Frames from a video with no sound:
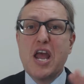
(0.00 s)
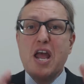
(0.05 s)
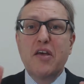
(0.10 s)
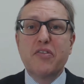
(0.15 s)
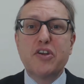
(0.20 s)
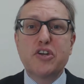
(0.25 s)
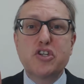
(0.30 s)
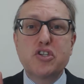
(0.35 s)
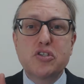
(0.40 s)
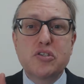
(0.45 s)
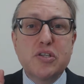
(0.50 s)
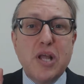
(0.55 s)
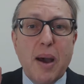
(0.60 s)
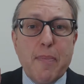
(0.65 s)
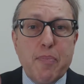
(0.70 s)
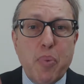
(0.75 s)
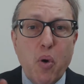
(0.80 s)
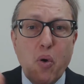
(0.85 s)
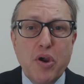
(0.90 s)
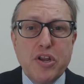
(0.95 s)
The
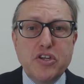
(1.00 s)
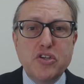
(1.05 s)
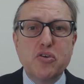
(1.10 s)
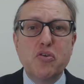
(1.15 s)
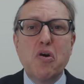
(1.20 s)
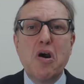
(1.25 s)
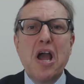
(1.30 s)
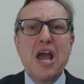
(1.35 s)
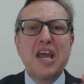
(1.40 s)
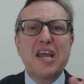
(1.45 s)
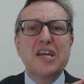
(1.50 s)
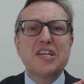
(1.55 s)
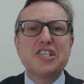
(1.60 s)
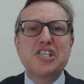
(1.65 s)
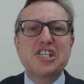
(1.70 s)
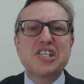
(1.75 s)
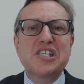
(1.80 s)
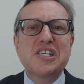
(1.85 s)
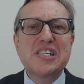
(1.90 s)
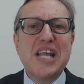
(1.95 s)
appointor can
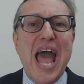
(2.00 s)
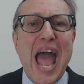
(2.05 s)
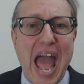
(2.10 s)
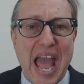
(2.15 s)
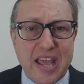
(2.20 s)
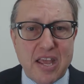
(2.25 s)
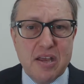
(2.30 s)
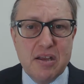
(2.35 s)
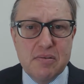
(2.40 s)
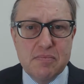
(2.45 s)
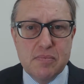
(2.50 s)
sack